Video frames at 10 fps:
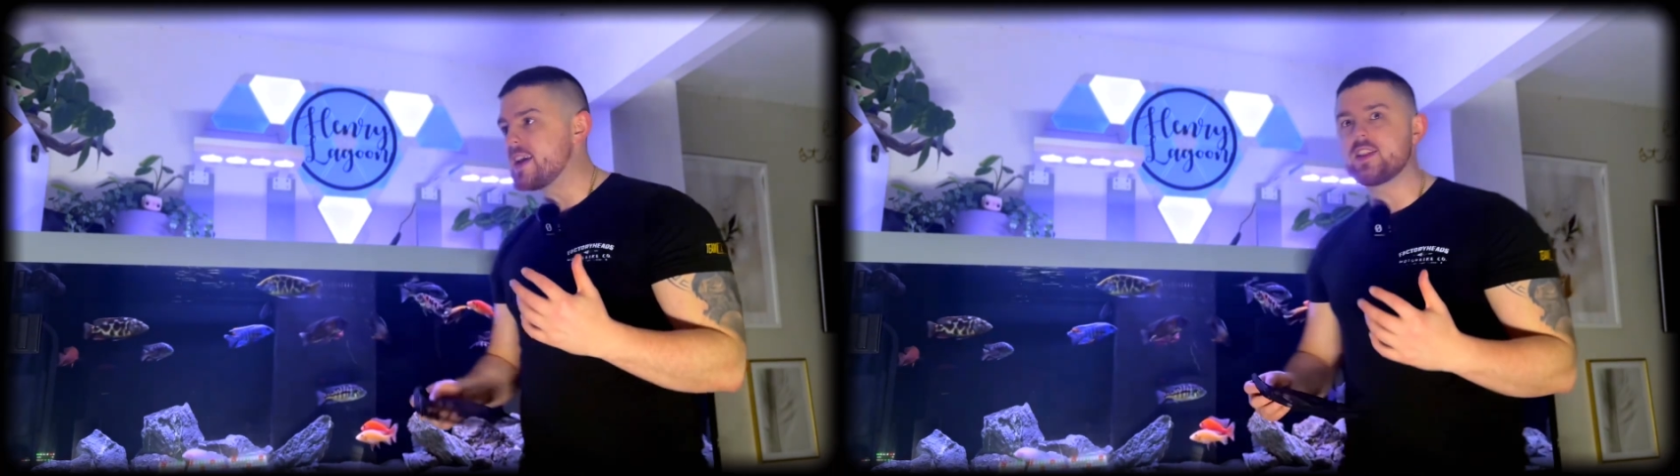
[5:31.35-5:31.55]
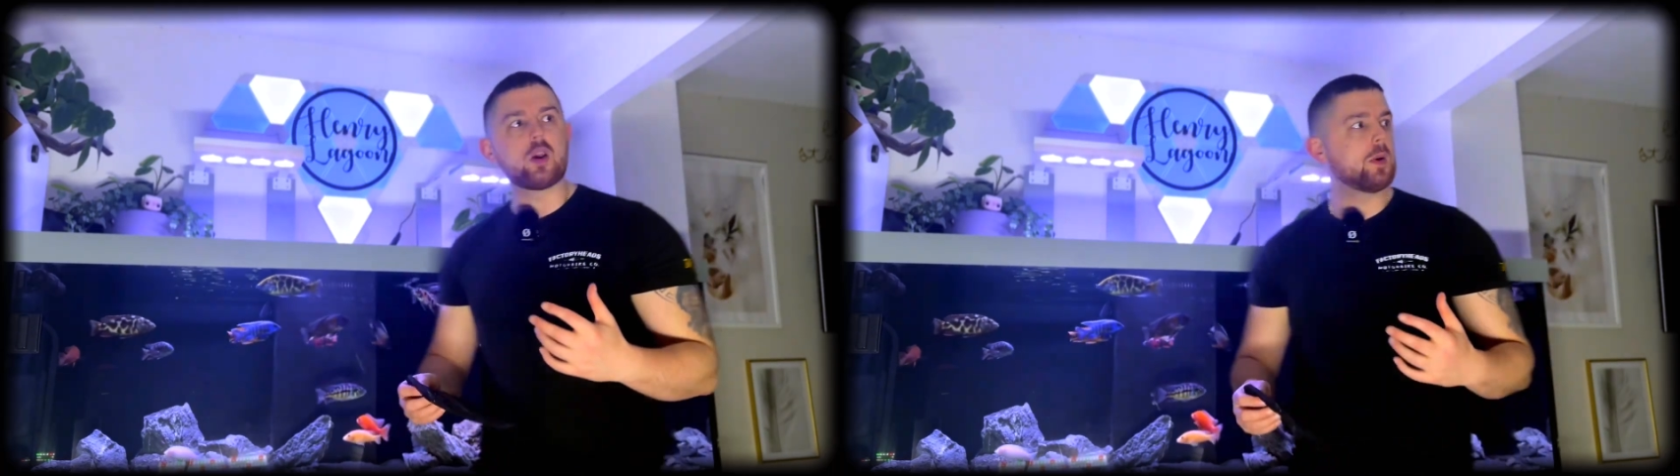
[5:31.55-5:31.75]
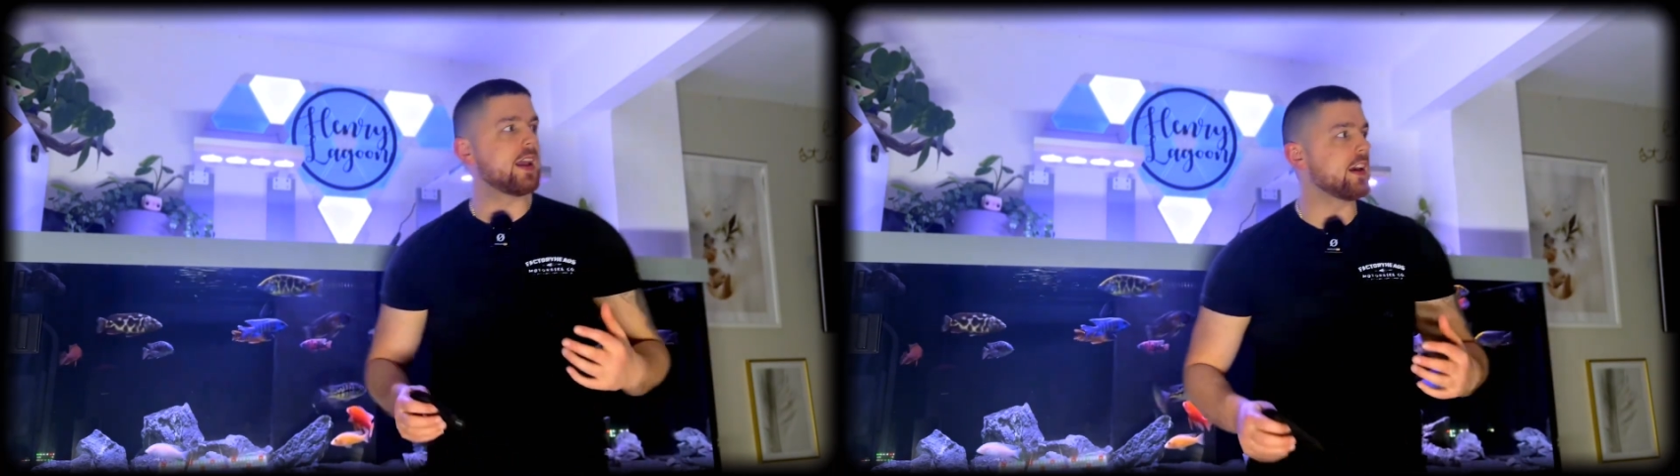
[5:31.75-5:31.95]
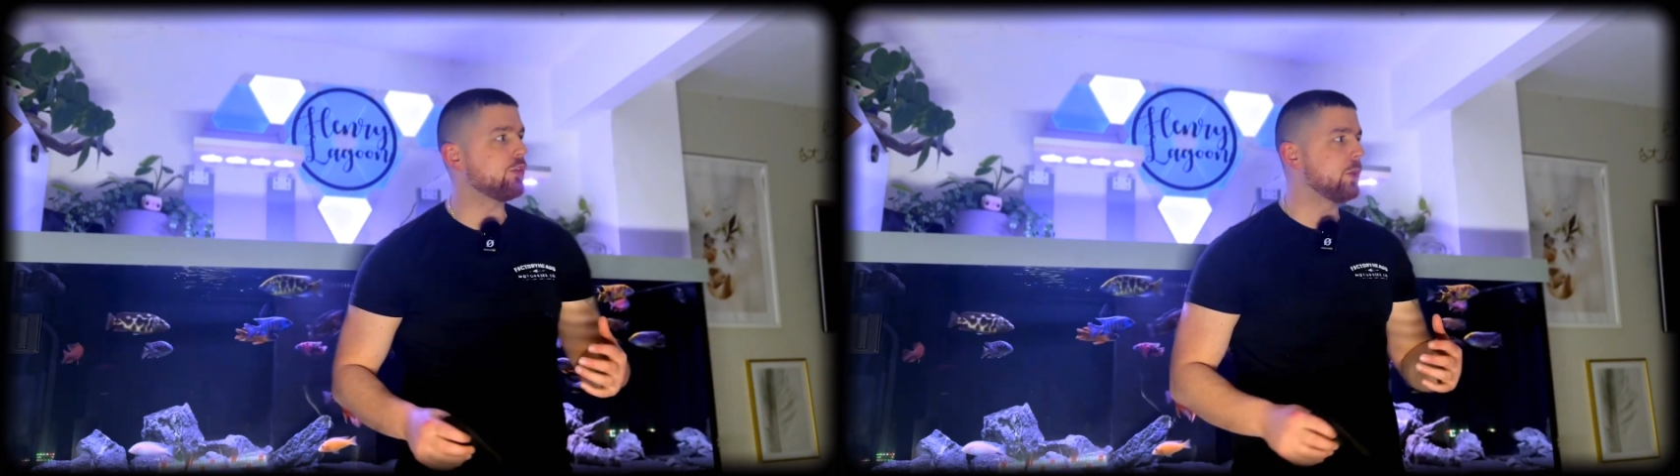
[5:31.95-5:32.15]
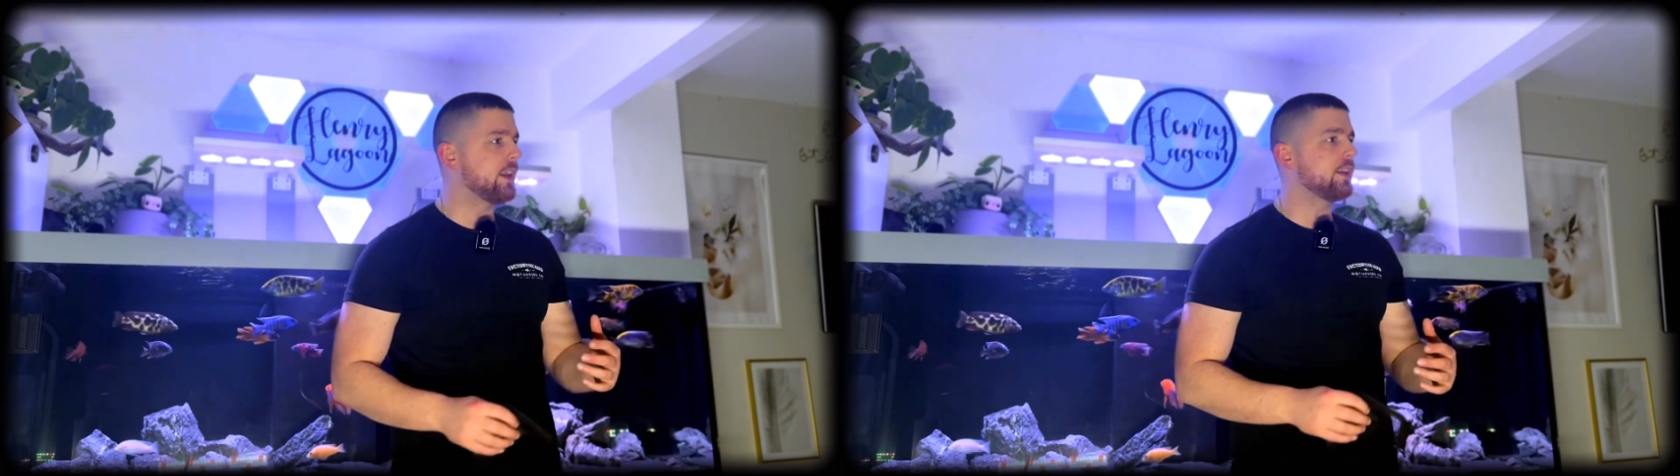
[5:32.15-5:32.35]
of doing it is
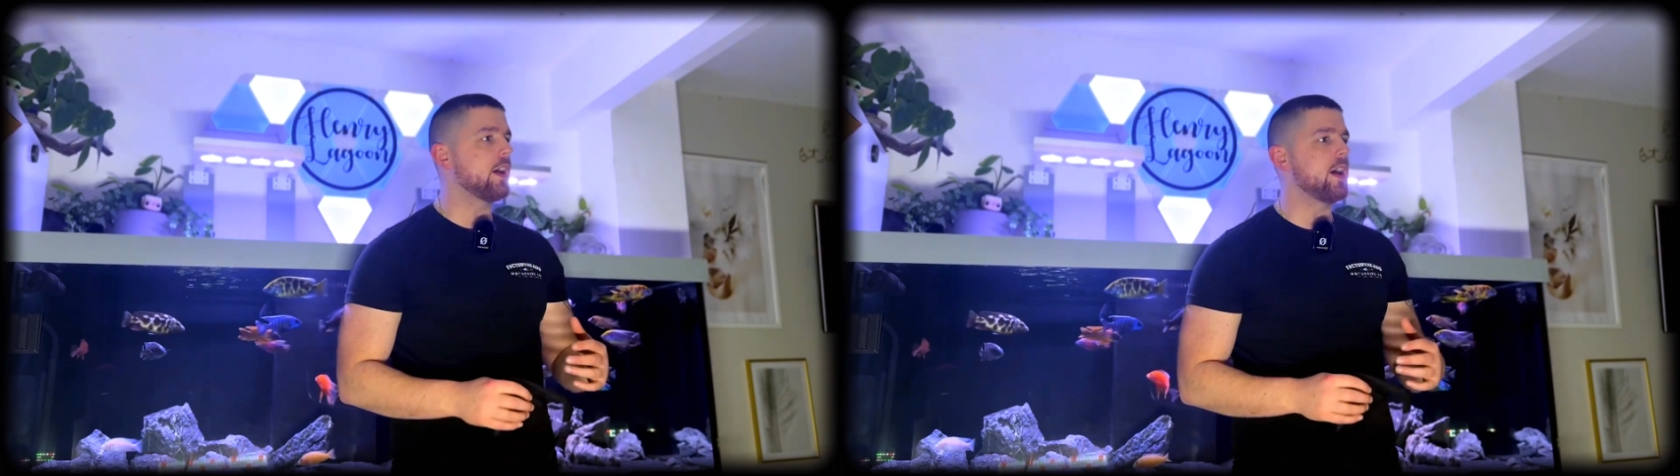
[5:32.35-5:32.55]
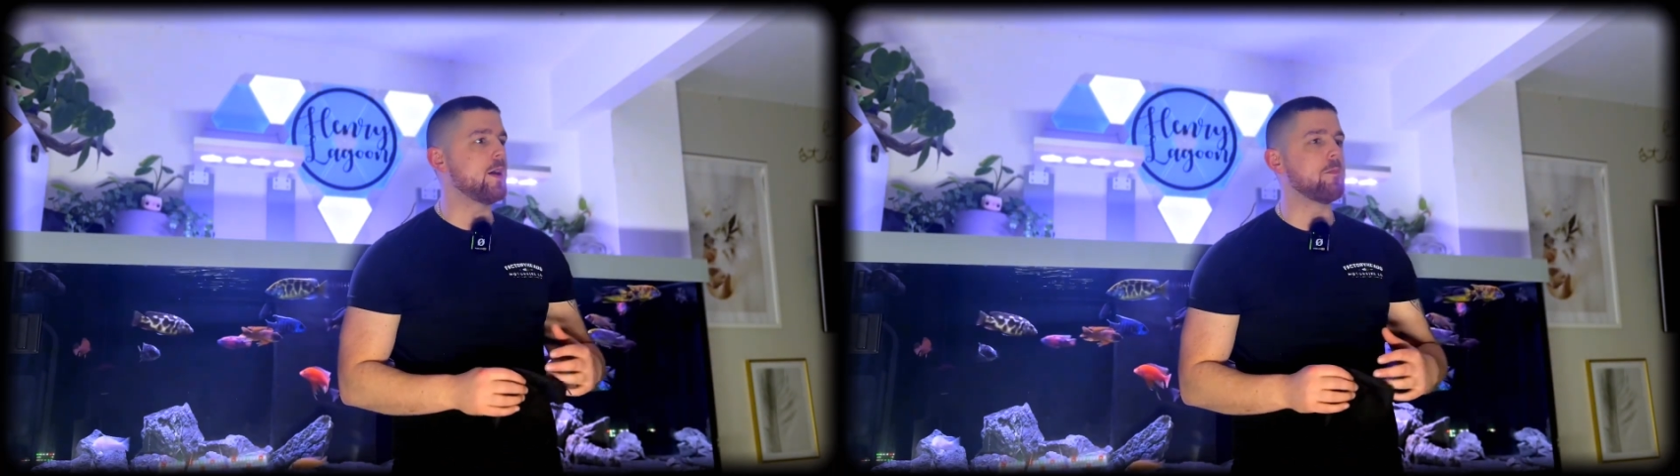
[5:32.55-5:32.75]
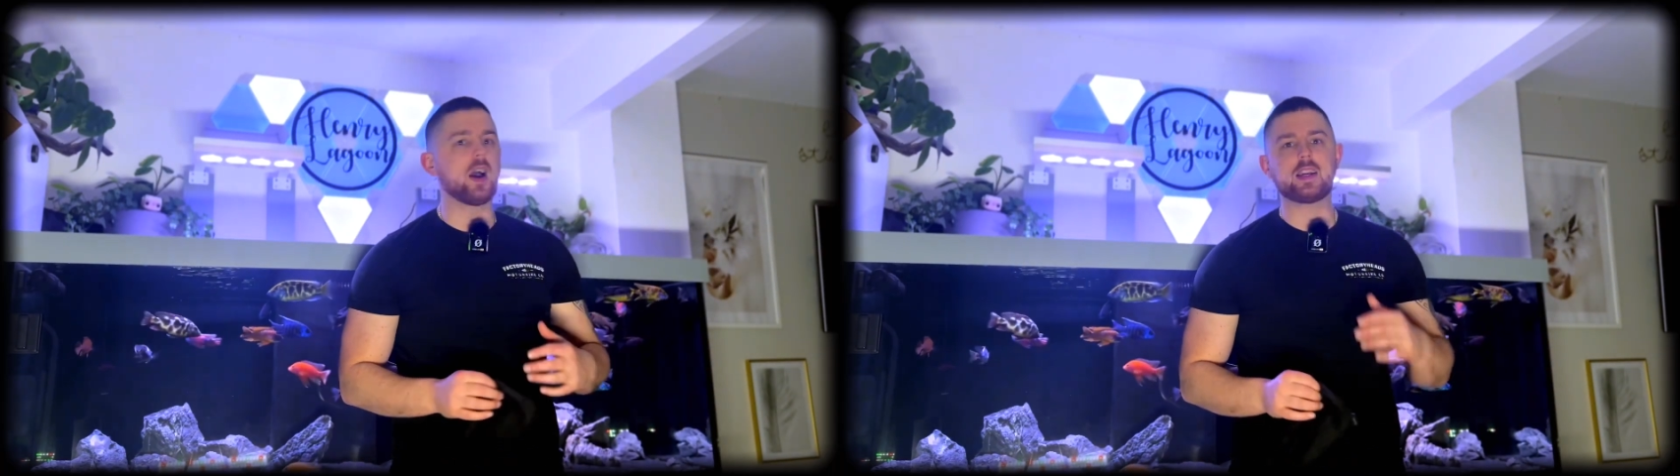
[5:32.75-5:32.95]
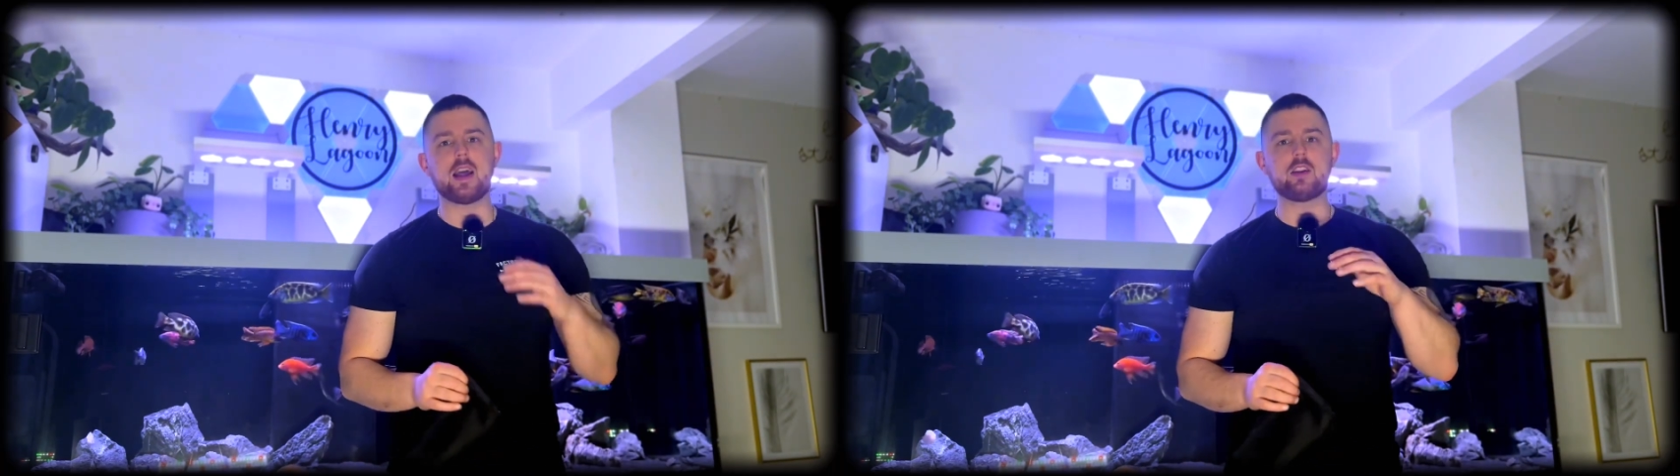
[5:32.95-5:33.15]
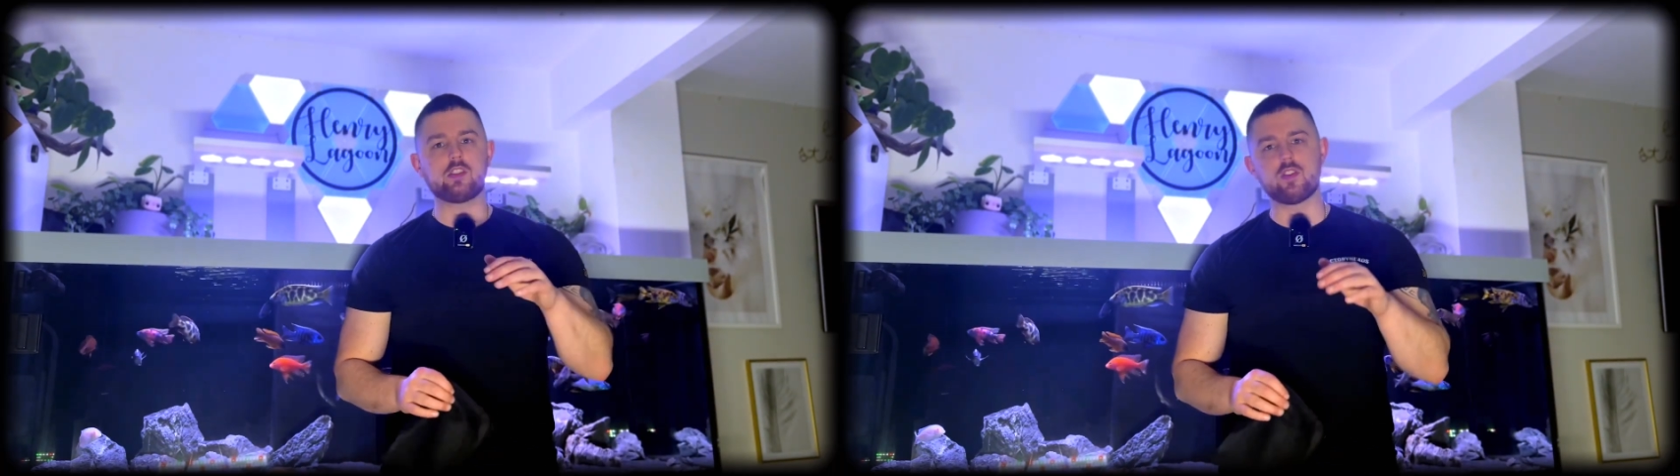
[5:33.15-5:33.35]
with a
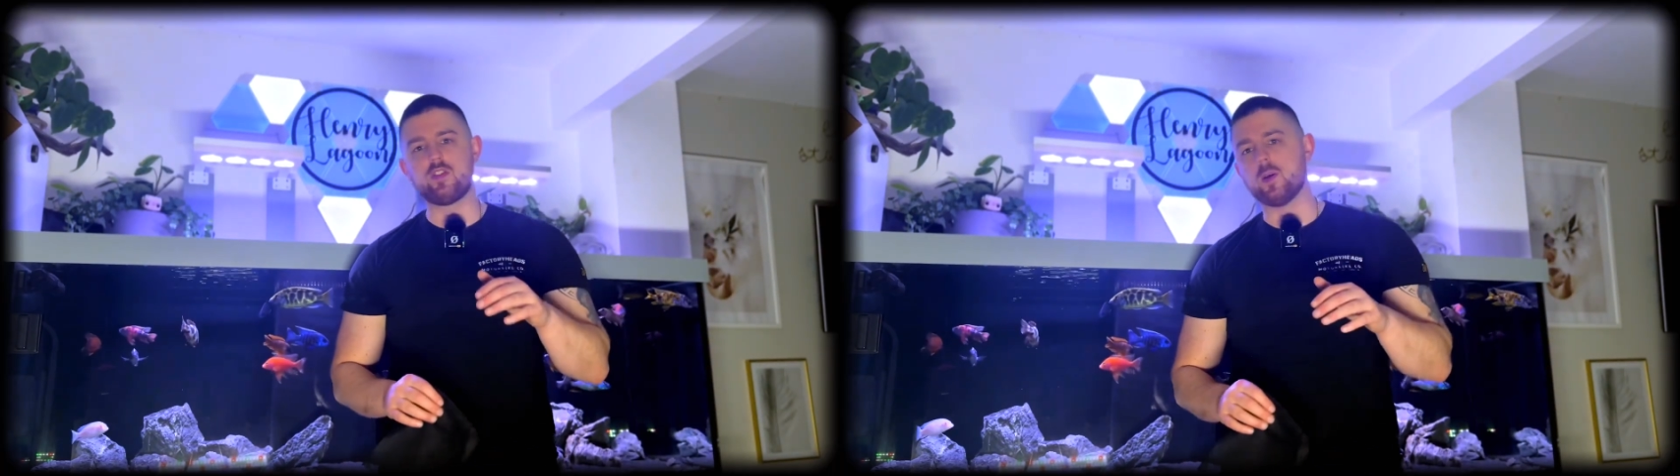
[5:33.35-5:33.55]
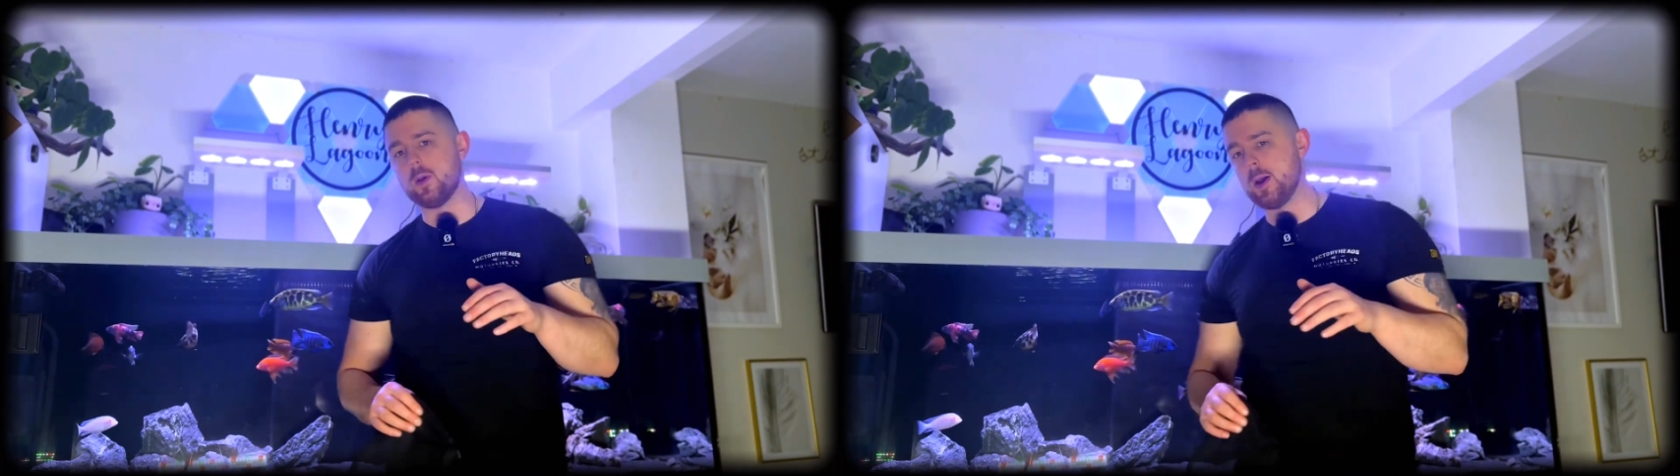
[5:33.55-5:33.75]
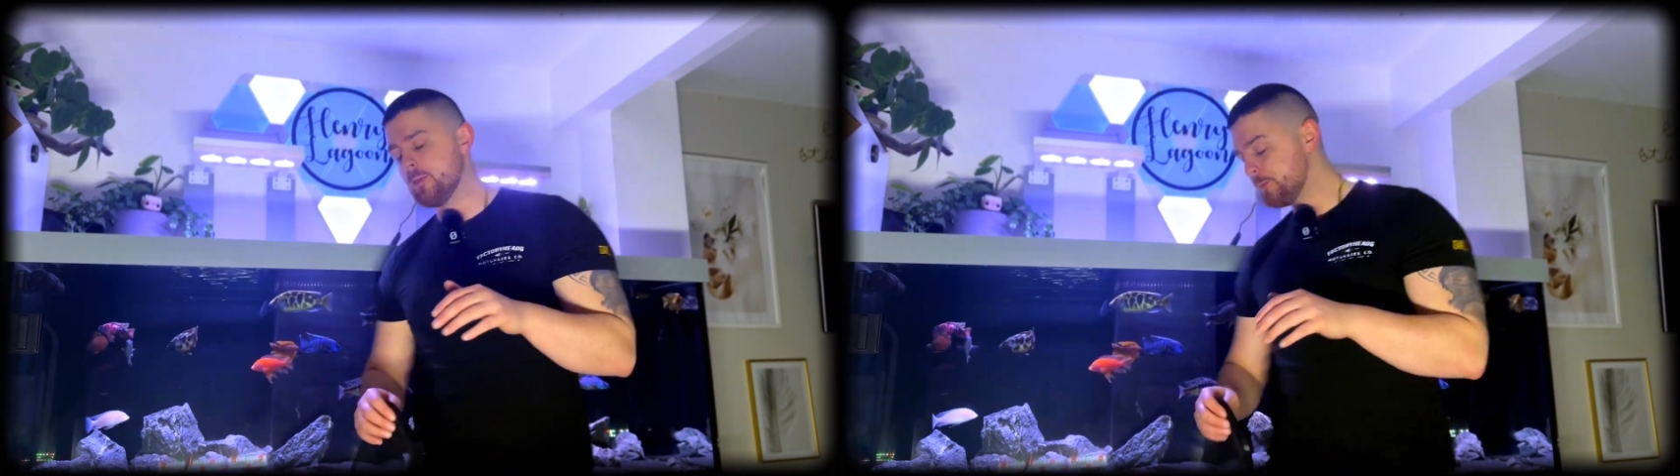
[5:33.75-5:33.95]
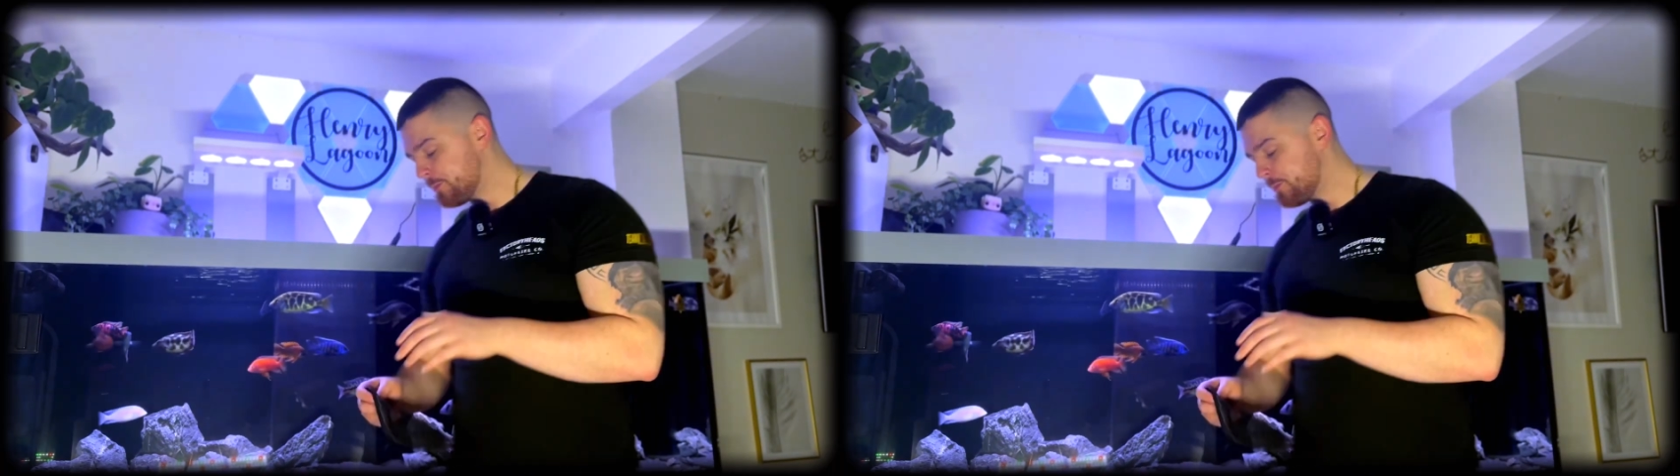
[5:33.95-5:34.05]
canister filter.